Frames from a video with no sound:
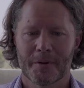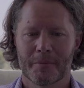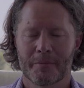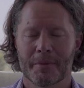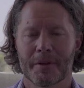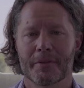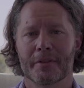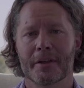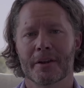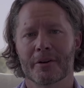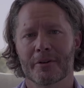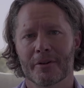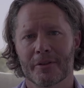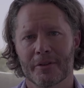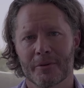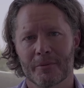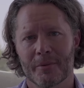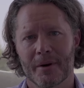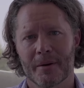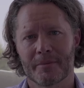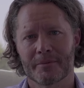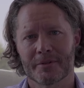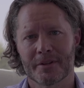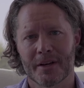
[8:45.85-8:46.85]
But then on the
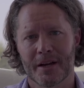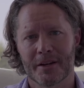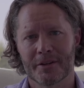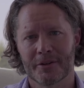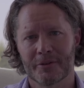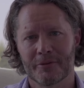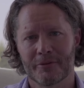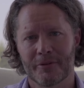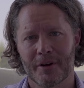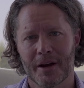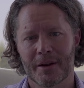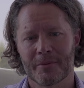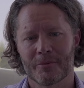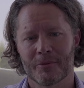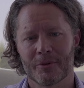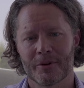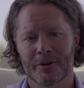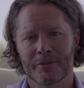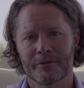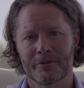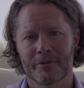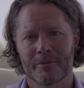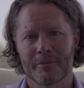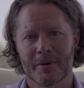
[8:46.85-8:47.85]
website, you find more
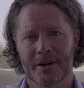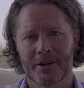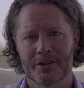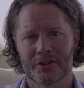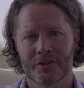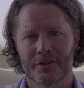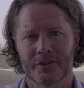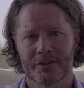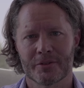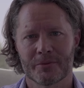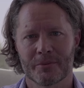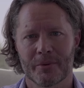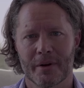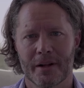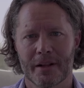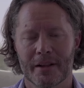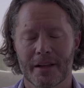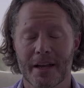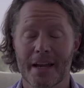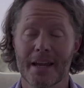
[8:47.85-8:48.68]
information as well.